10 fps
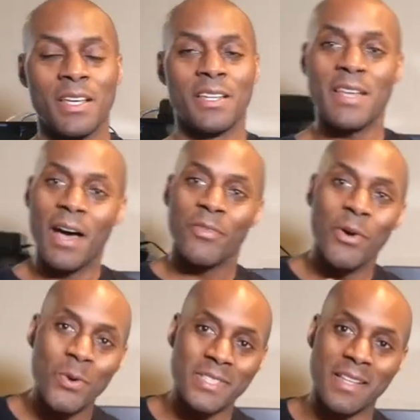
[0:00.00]
Now
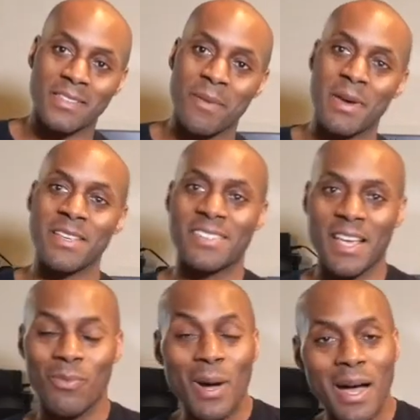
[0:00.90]
those out there may
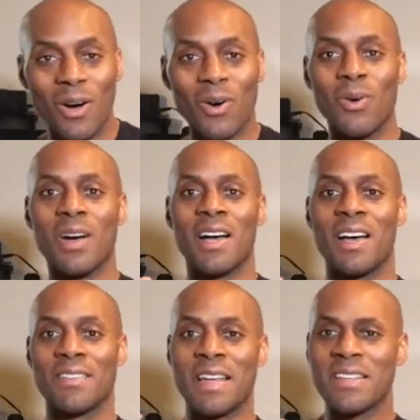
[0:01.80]
say, well,
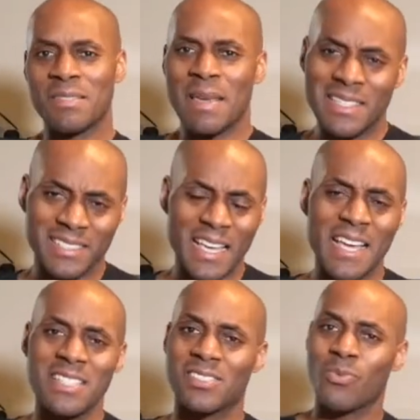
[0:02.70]
that doesn't make
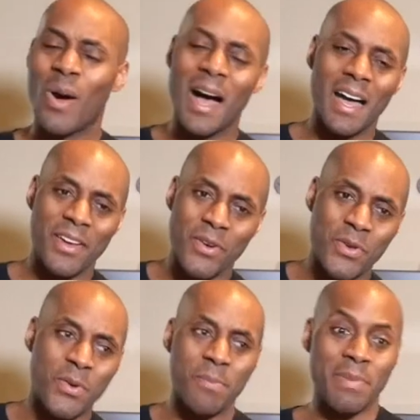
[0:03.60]
sense. Why are
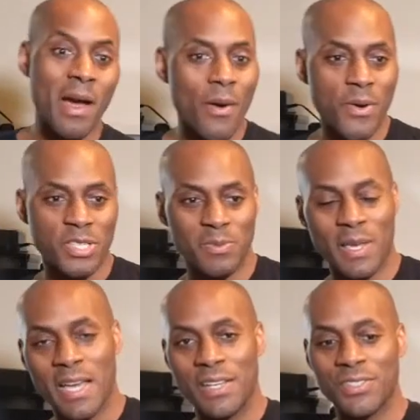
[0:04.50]
you embarrassed?
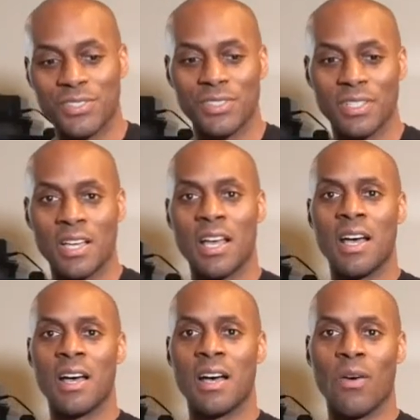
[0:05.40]
Because
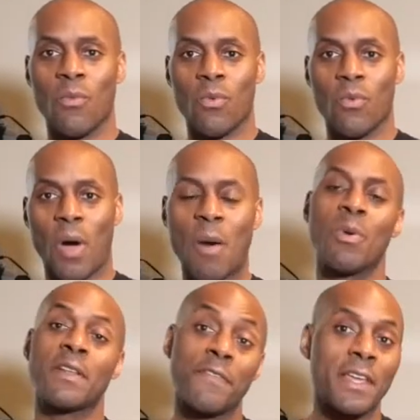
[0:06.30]
I
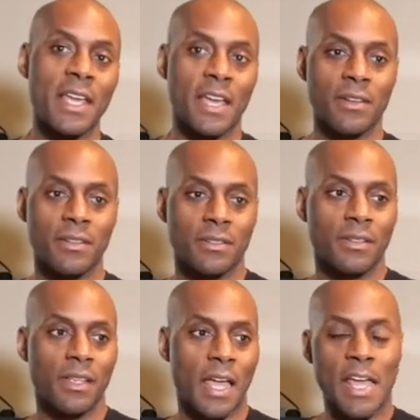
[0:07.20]
want to fit in.
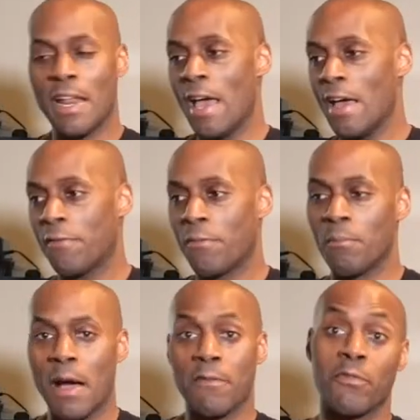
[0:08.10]
And if
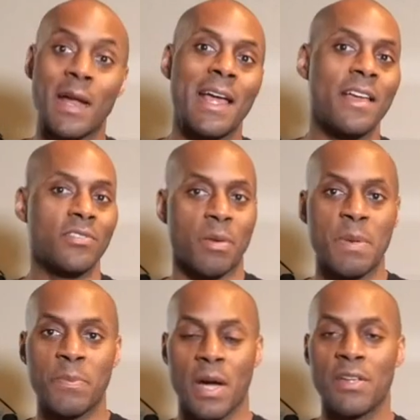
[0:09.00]
my friends or
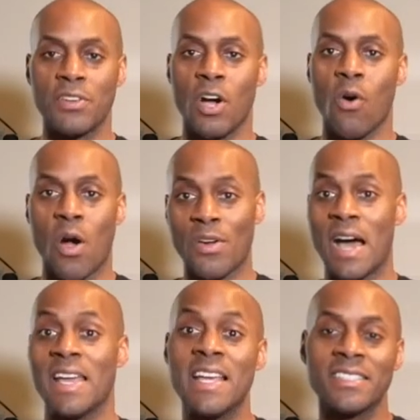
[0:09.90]
people I know are
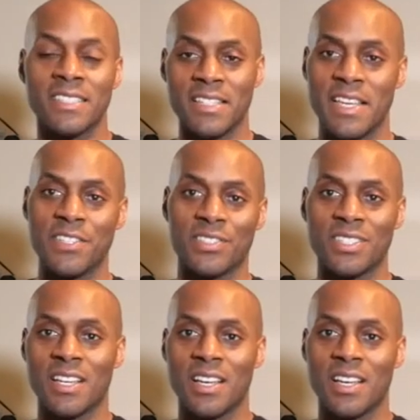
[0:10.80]
not into this,